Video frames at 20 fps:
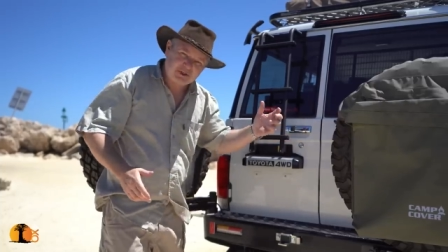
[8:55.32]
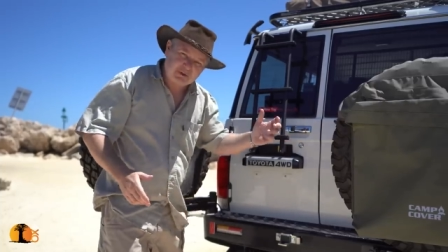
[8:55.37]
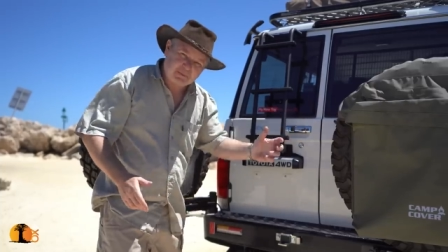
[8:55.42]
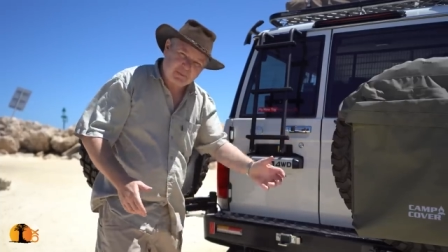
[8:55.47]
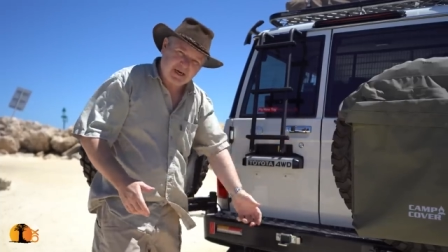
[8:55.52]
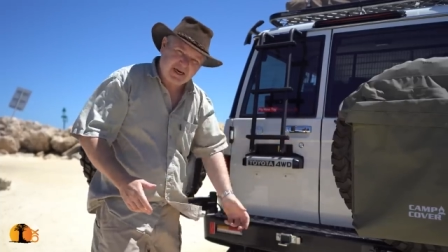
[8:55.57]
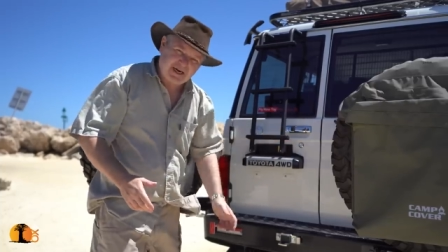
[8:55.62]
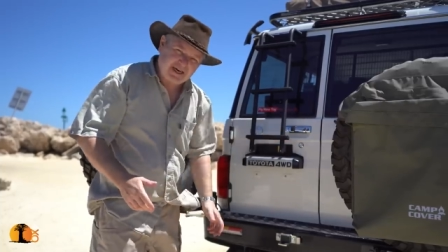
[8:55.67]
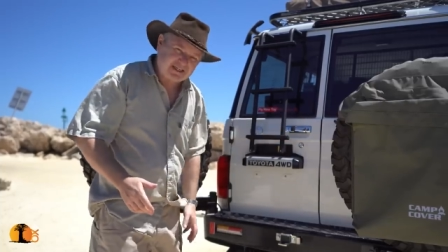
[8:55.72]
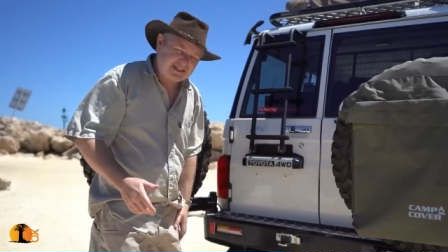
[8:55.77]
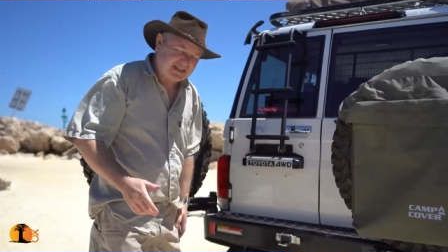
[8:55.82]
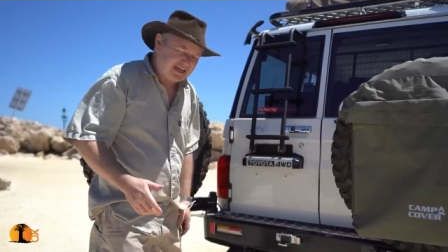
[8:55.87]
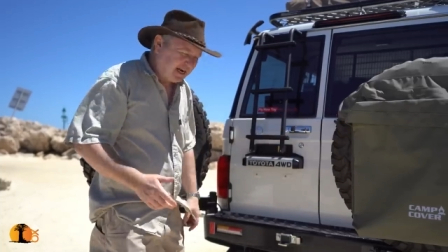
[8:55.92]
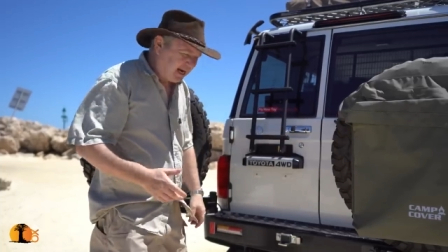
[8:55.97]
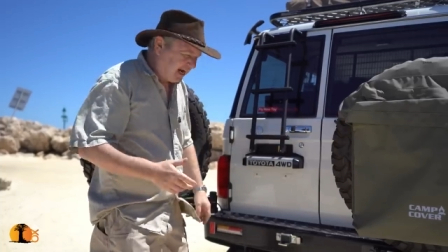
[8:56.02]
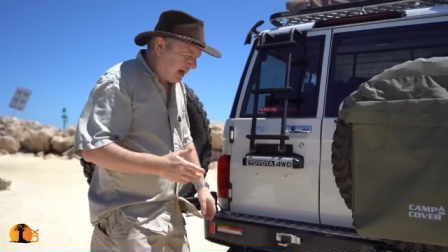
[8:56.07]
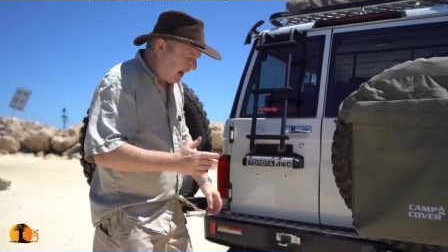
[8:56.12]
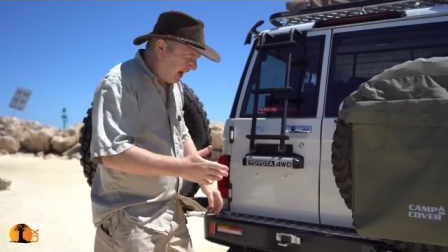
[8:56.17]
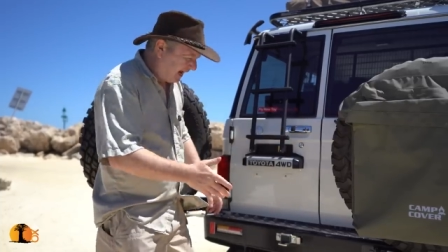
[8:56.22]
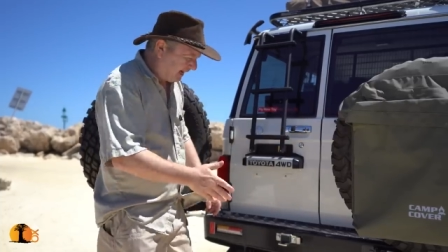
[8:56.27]
spares
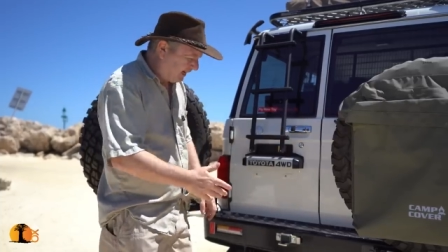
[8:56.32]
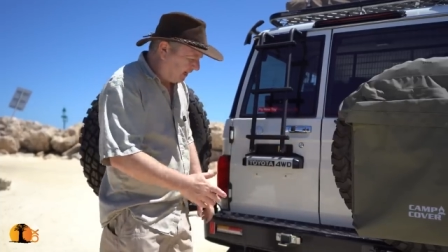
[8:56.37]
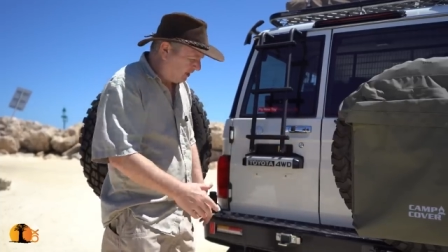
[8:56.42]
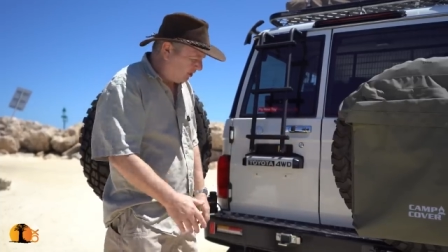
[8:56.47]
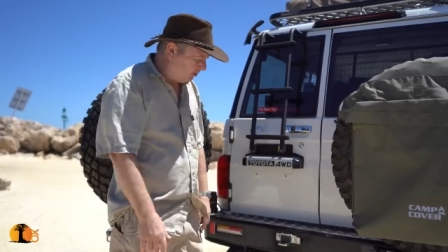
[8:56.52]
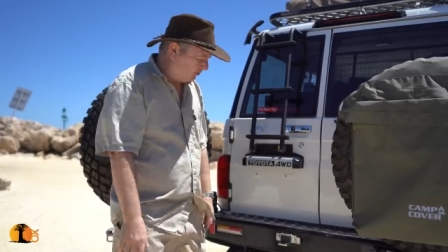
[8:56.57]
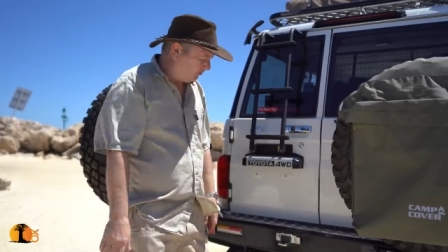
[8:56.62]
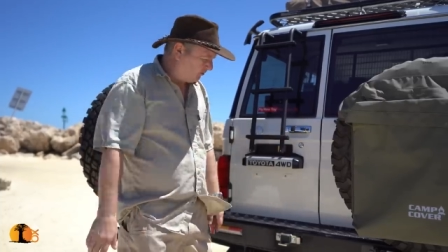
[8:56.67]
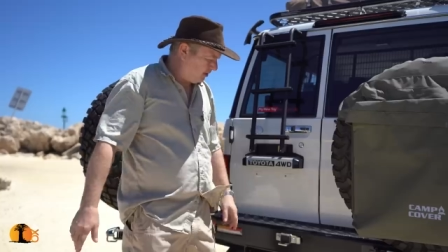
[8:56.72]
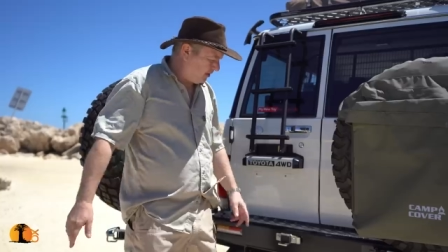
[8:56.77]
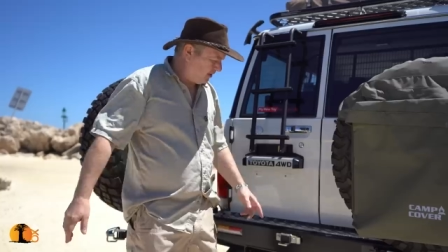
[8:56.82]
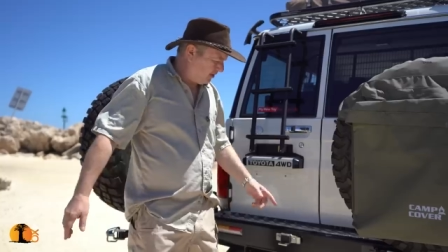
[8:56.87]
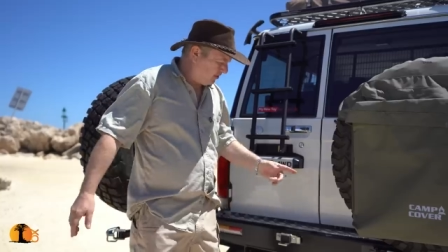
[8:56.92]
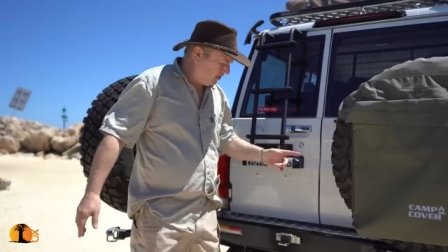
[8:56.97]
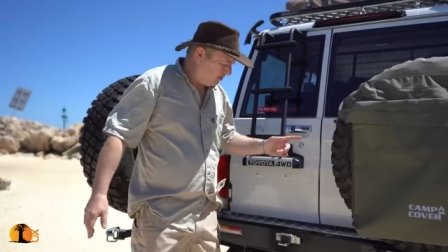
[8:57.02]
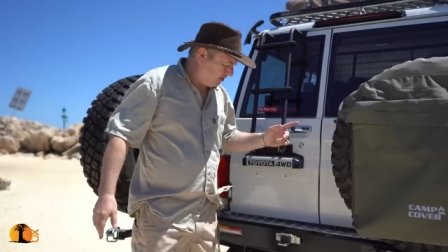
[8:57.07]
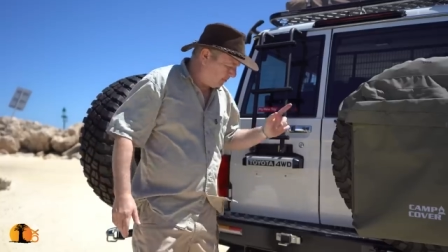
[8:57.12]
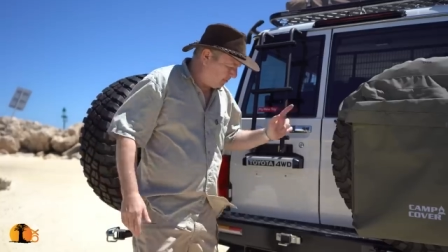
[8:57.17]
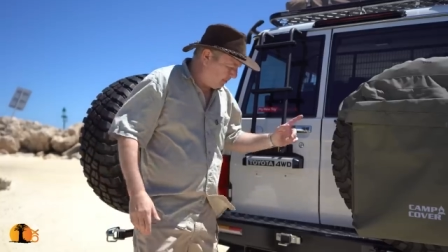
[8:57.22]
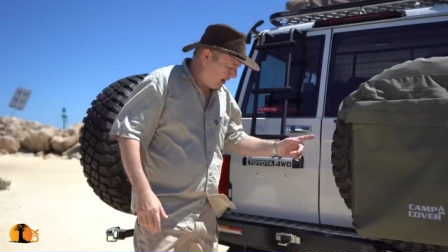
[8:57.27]
hanging off
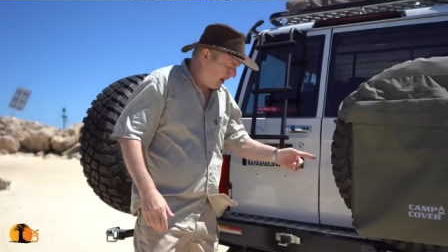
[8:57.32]
the